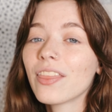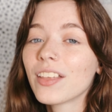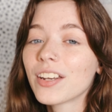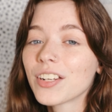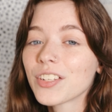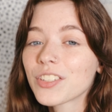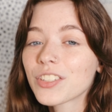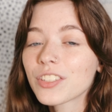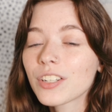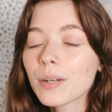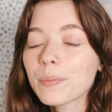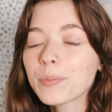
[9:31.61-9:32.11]
the
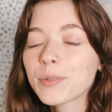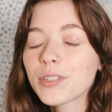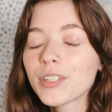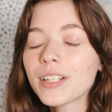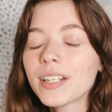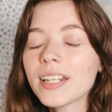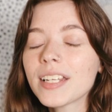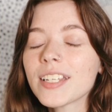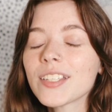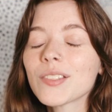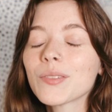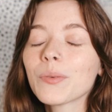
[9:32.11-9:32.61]

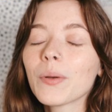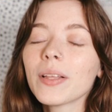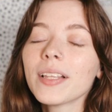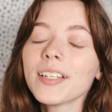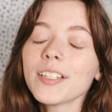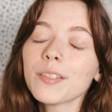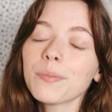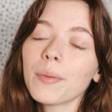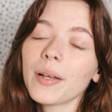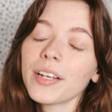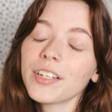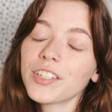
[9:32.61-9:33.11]
description as well
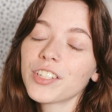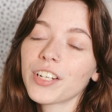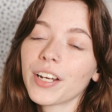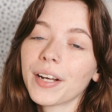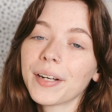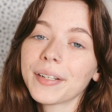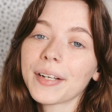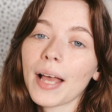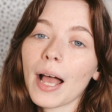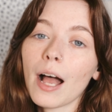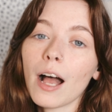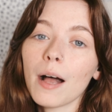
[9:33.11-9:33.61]
as my
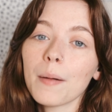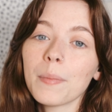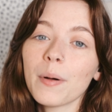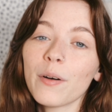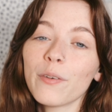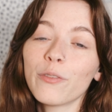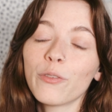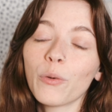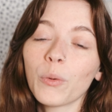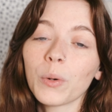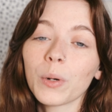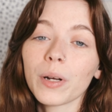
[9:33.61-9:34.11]
shared
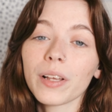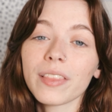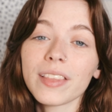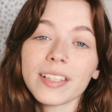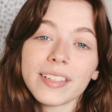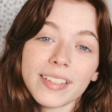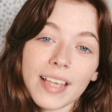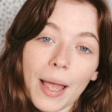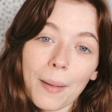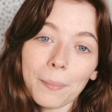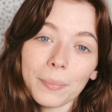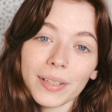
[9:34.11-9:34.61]
hub for the
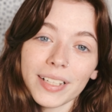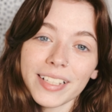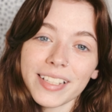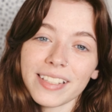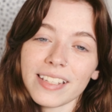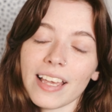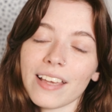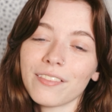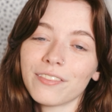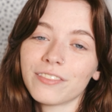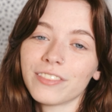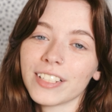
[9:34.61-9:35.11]

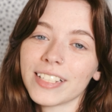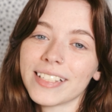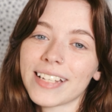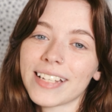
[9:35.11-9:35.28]
templates and free